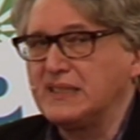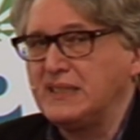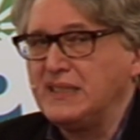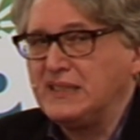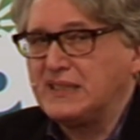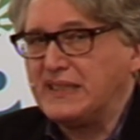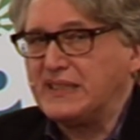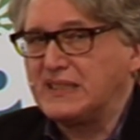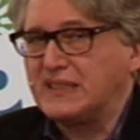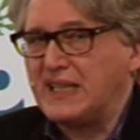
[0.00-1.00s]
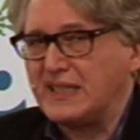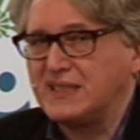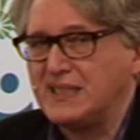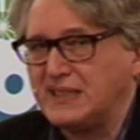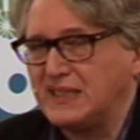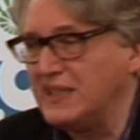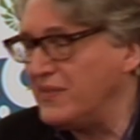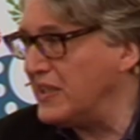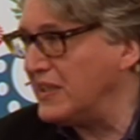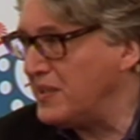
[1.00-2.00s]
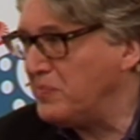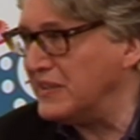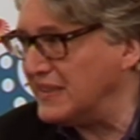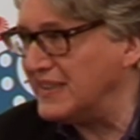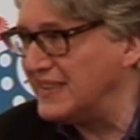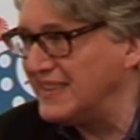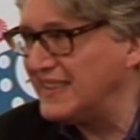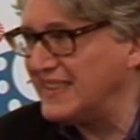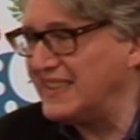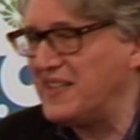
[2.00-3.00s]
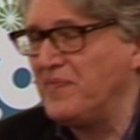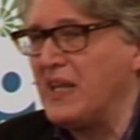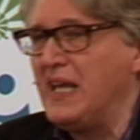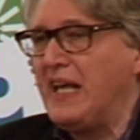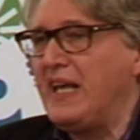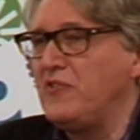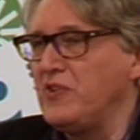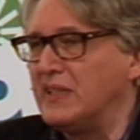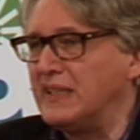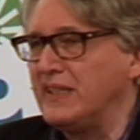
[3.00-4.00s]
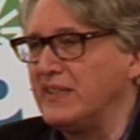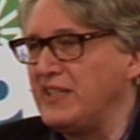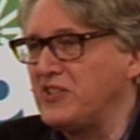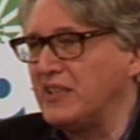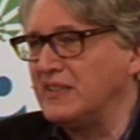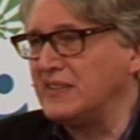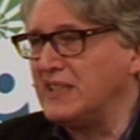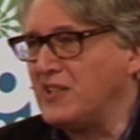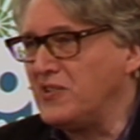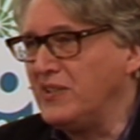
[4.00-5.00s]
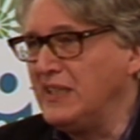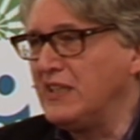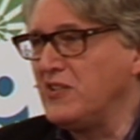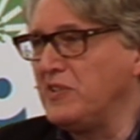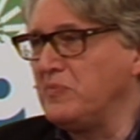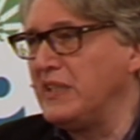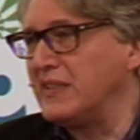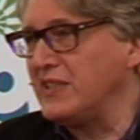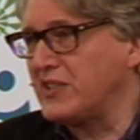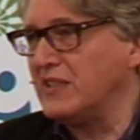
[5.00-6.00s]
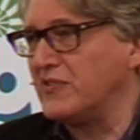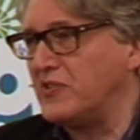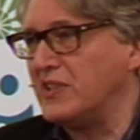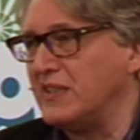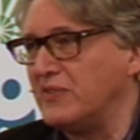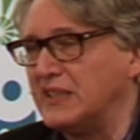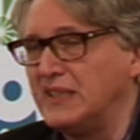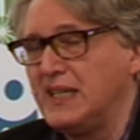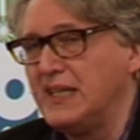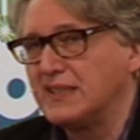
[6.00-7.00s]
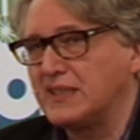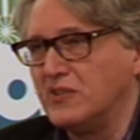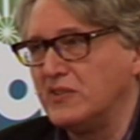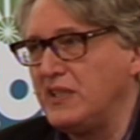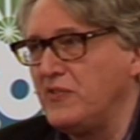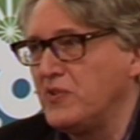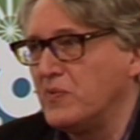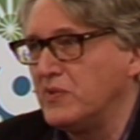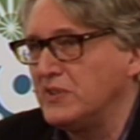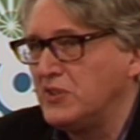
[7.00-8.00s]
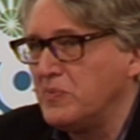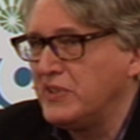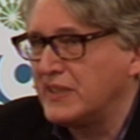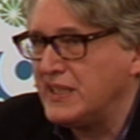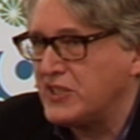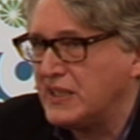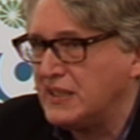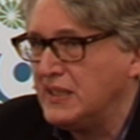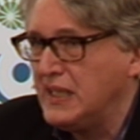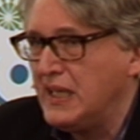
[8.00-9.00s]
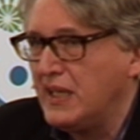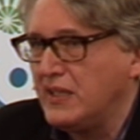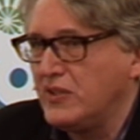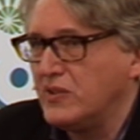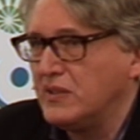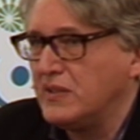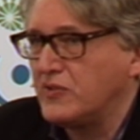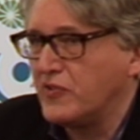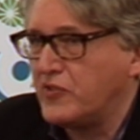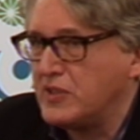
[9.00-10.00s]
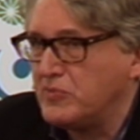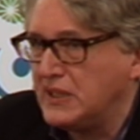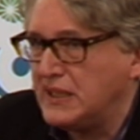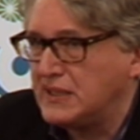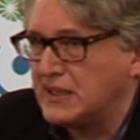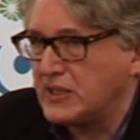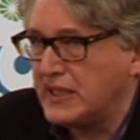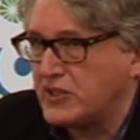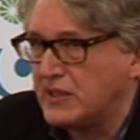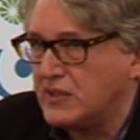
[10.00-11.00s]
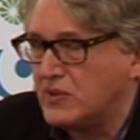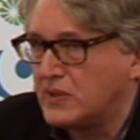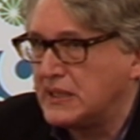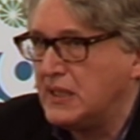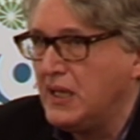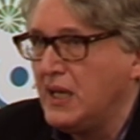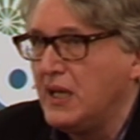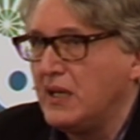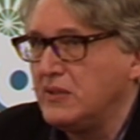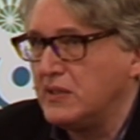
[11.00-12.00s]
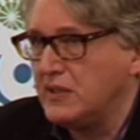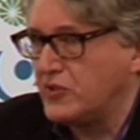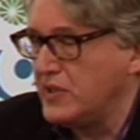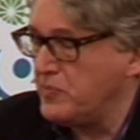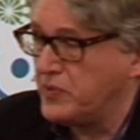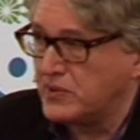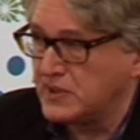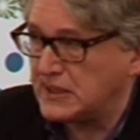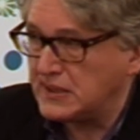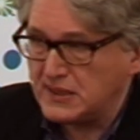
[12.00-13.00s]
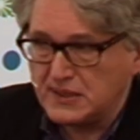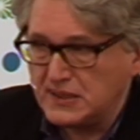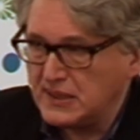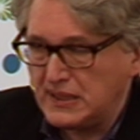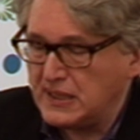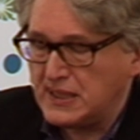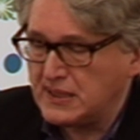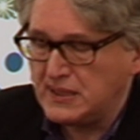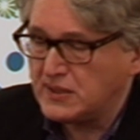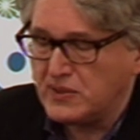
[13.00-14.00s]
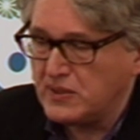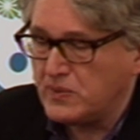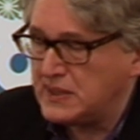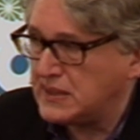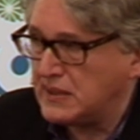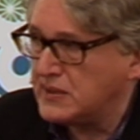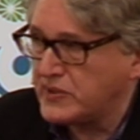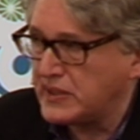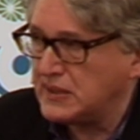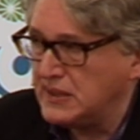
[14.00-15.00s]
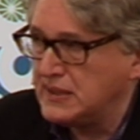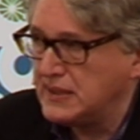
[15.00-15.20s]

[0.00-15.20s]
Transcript: Things like that never happen. Yeah? If you are irrational now, you will be irrational forever. So if you want to be rational, you have to formulate this rational order and you have to impose it. Yeah, that's only one solution.